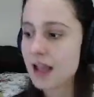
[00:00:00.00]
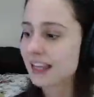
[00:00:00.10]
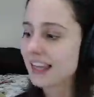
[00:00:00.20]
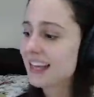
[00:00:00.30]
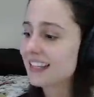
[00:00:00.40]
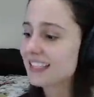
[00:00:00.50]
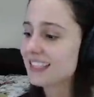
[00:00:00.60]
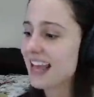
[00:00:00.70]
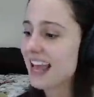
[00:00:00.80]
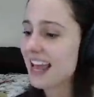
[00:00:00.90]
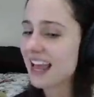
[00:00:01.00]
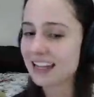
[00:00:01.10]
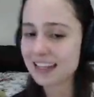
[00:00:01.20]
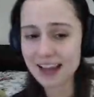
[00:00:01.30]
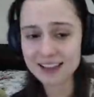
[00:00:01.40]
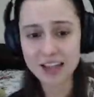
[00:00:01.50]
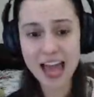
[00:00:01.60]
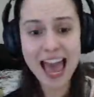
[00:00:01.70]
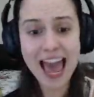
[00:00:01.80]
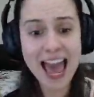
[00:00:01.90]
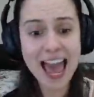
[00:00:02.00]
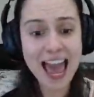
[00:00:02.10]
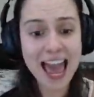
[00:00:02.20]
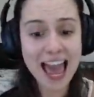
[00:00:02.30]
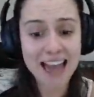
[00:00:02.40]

Kickstand. How's it? Ah!